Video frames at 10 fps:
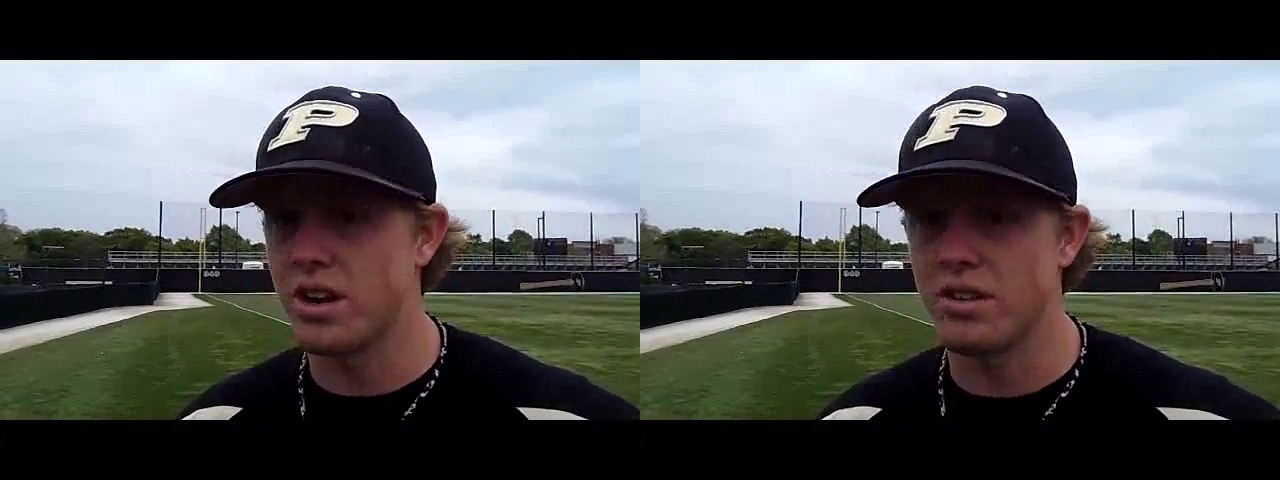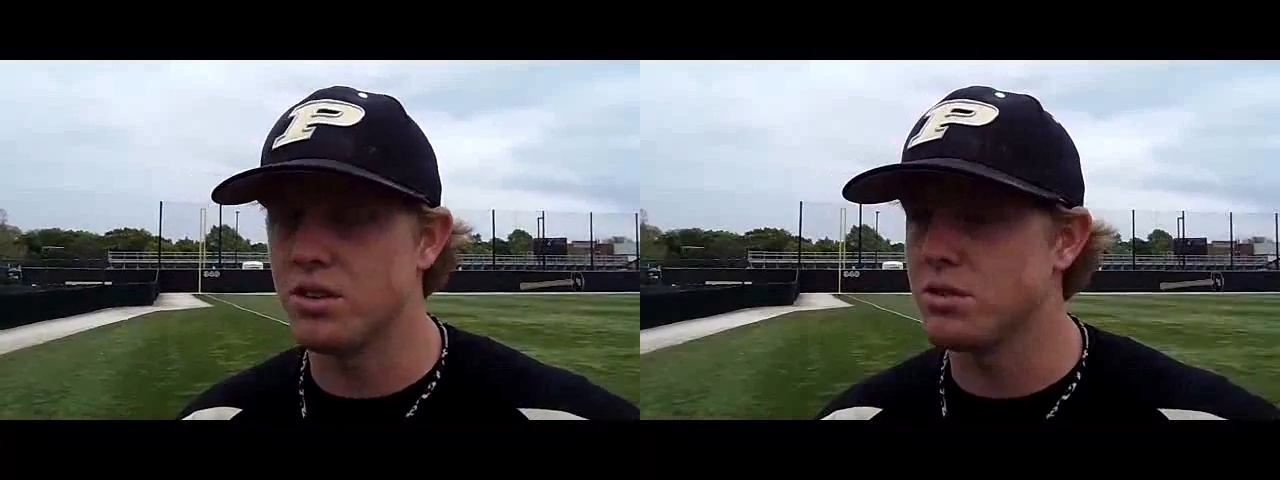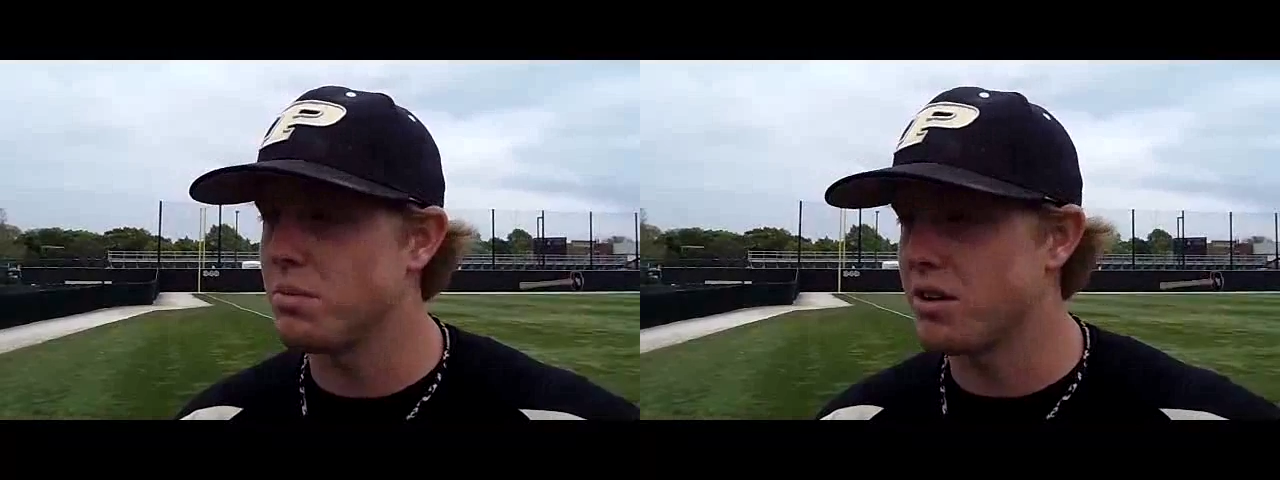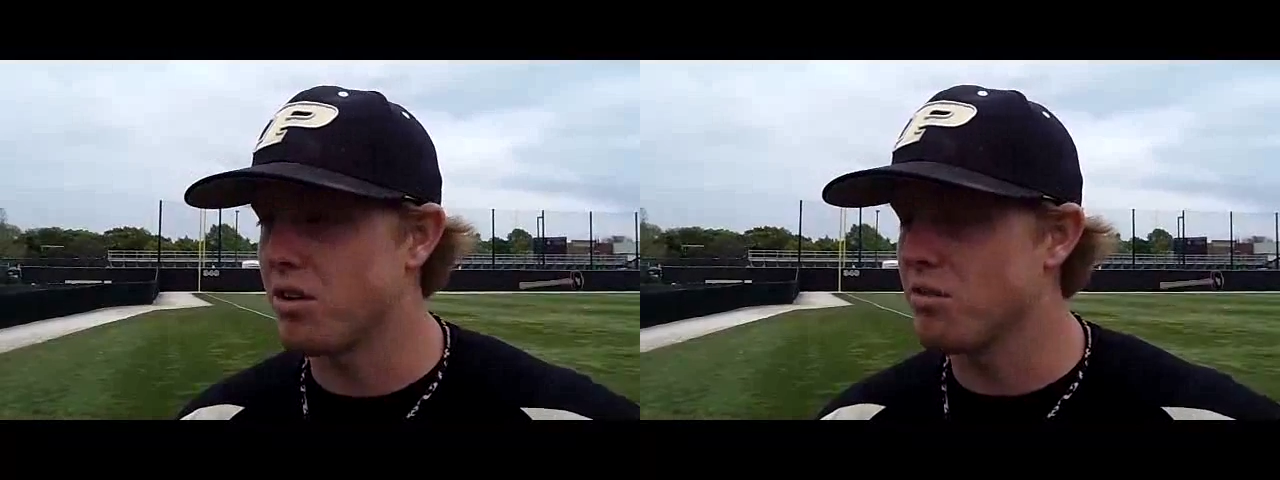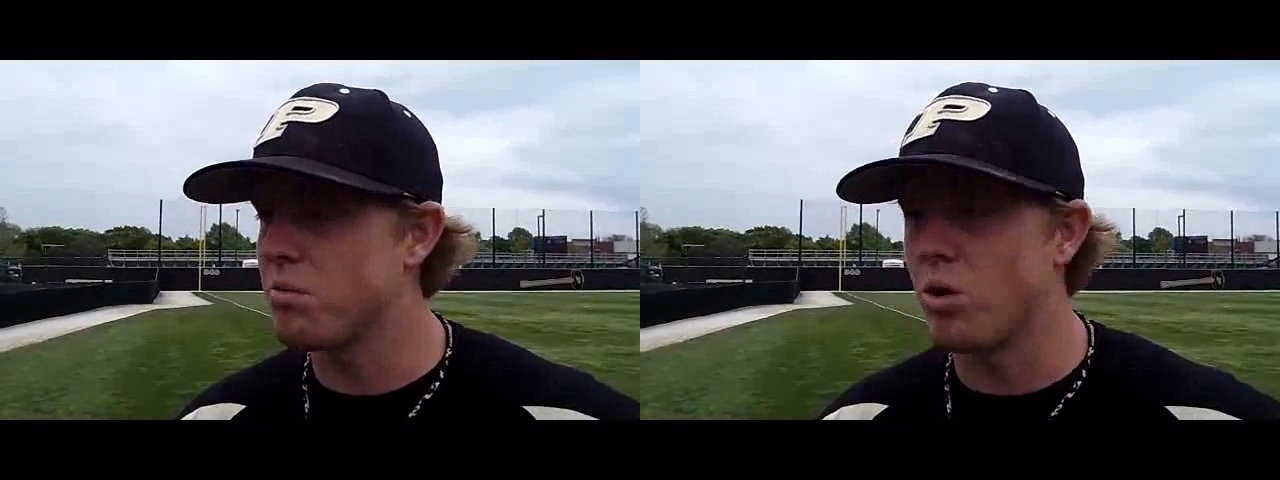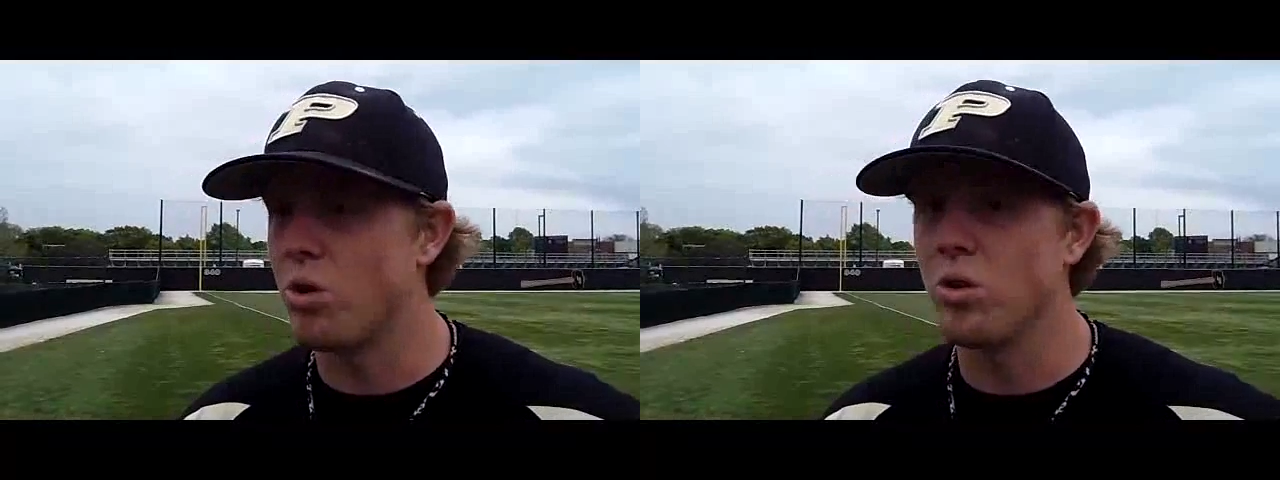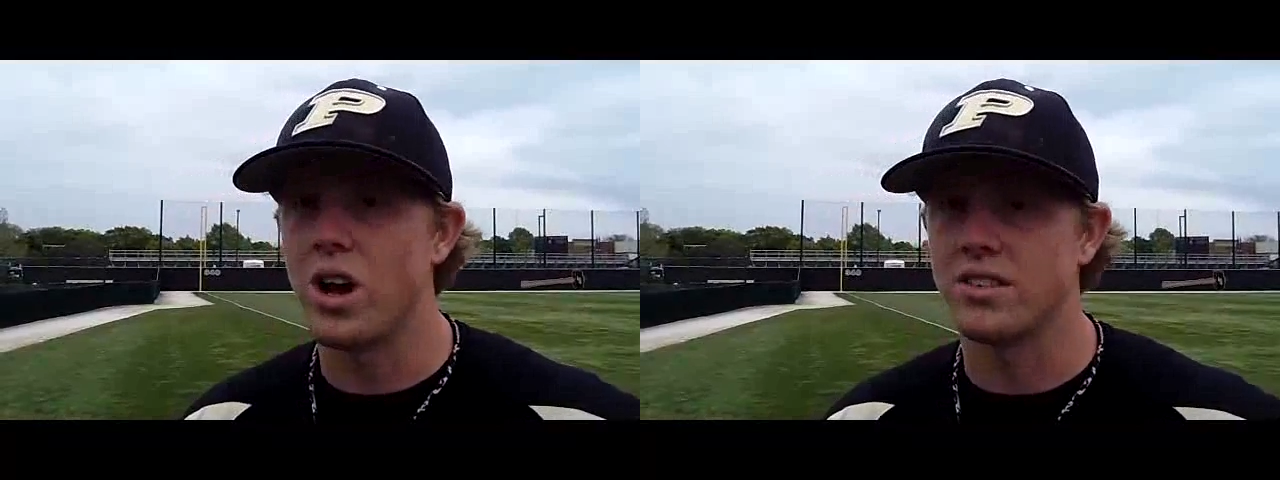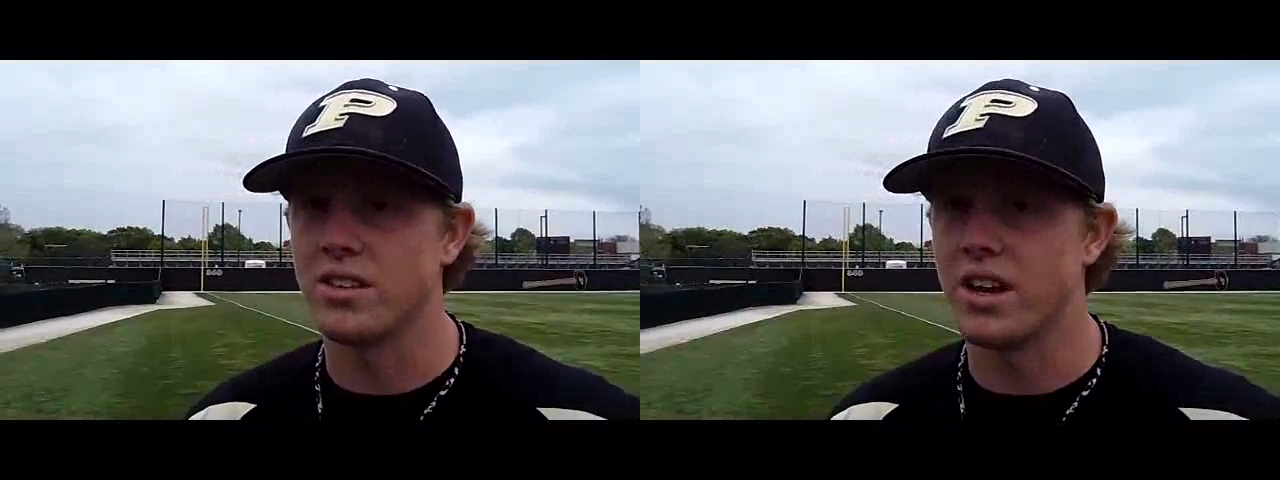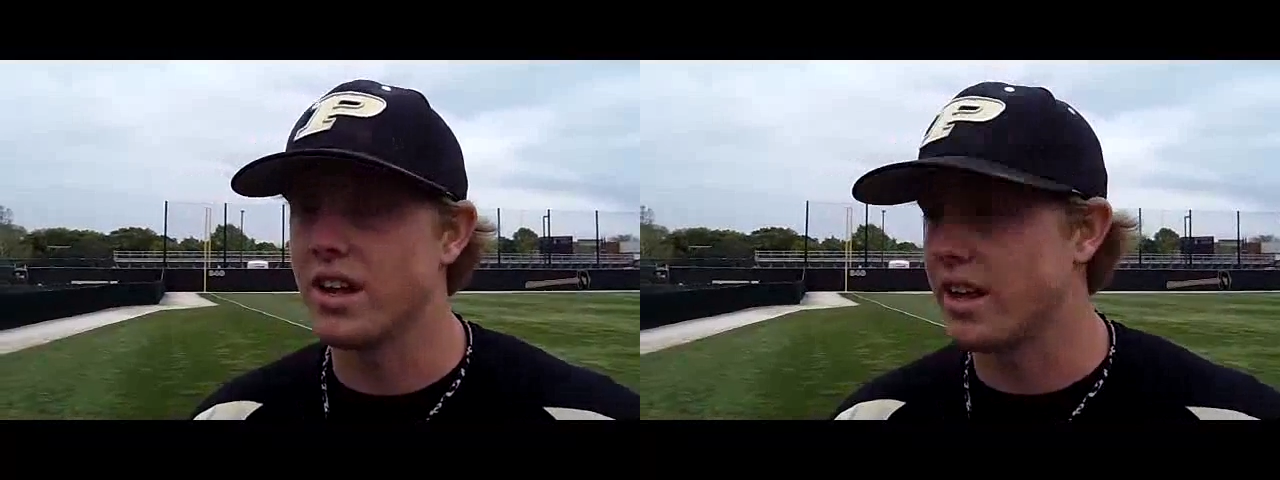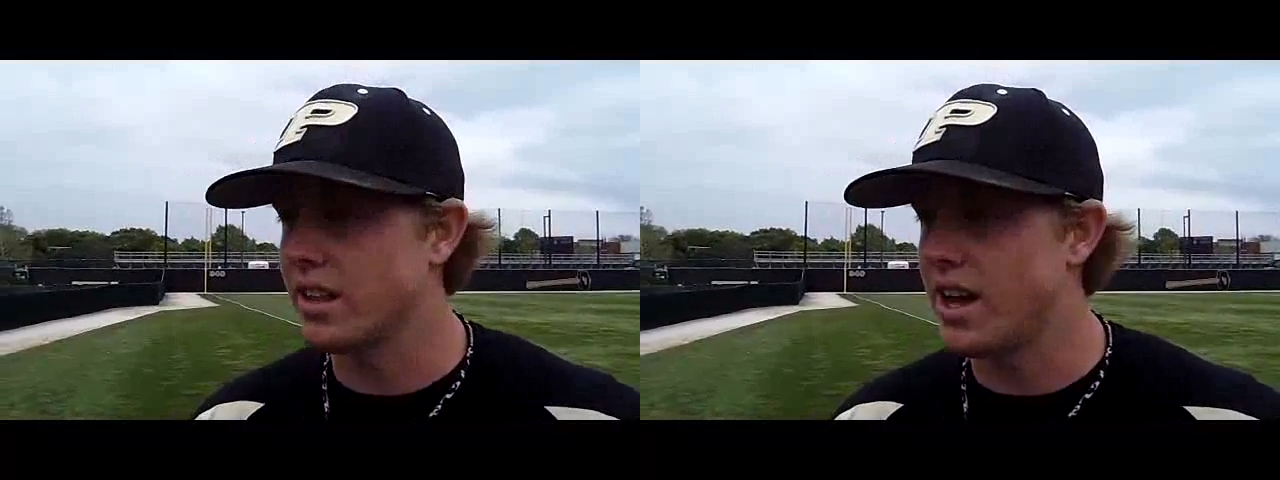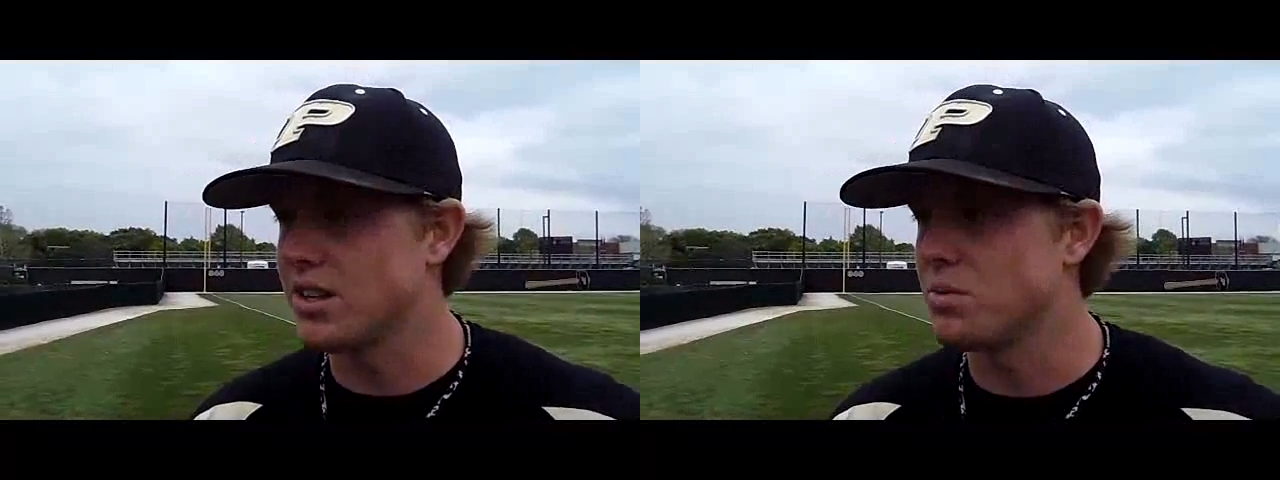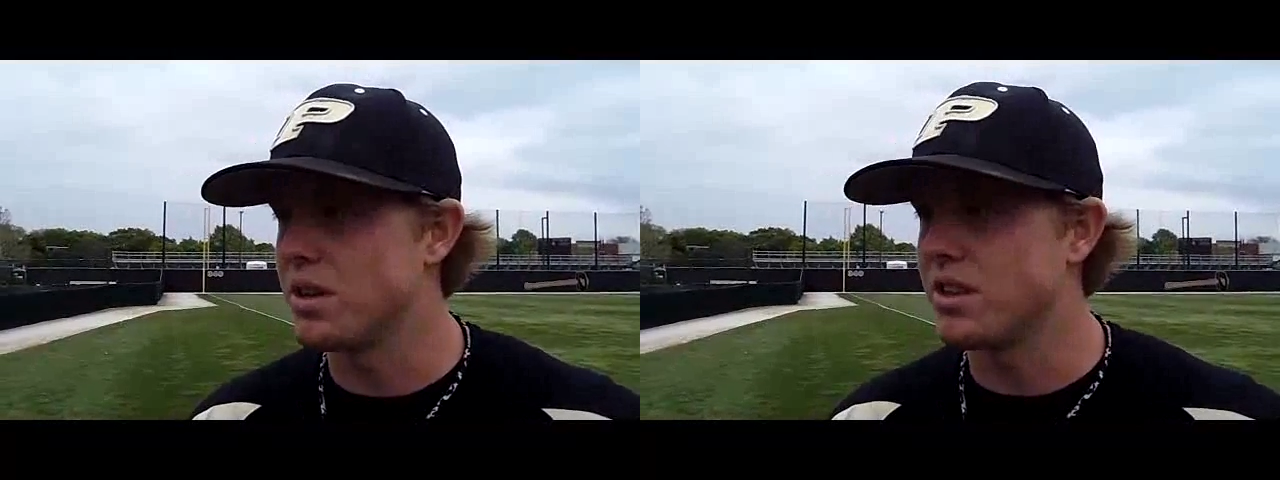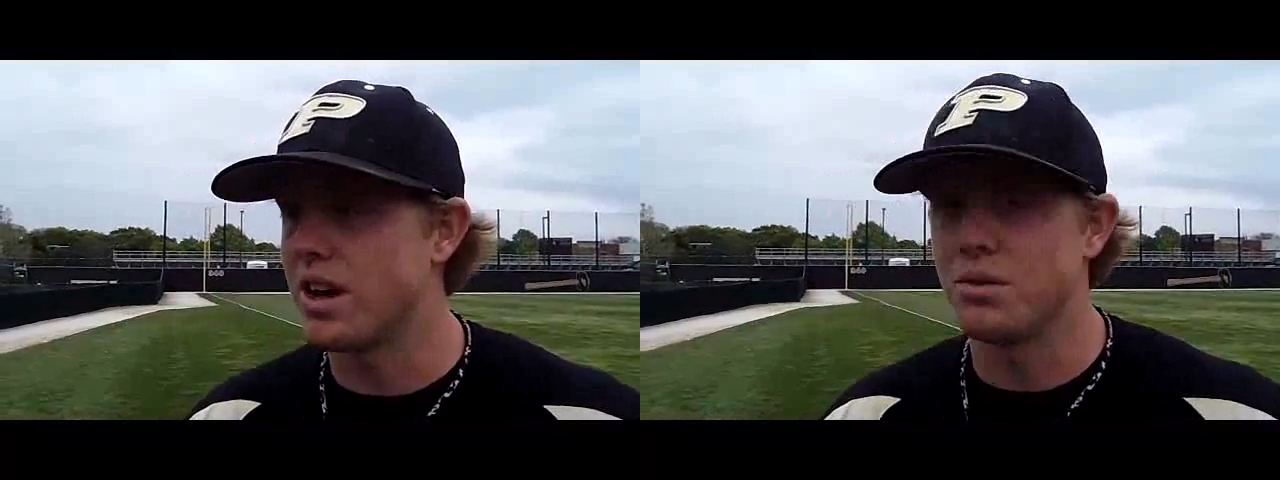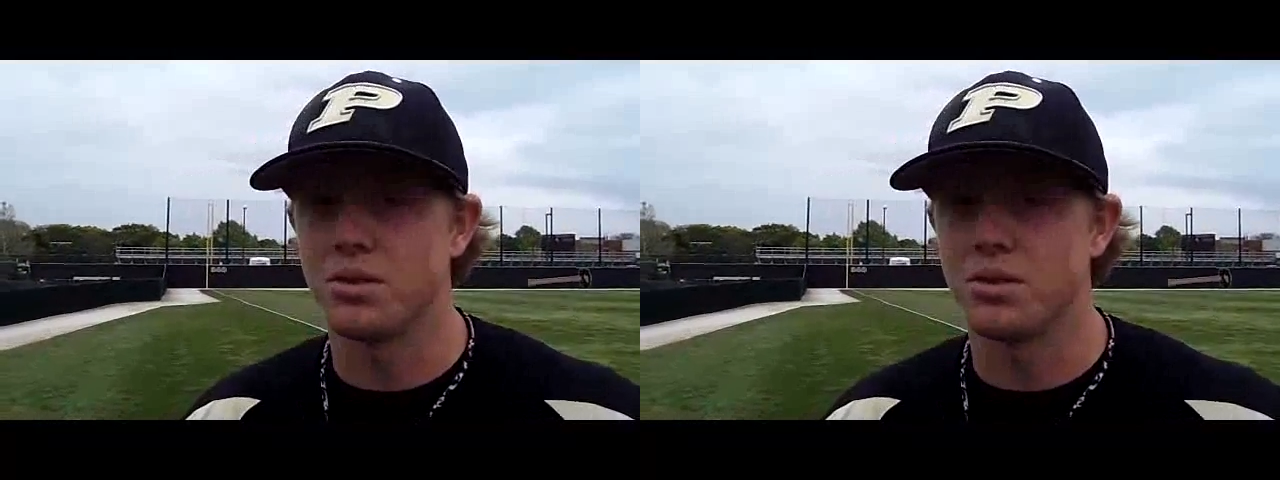I didn't use my curveball a whole lot today. Like last week,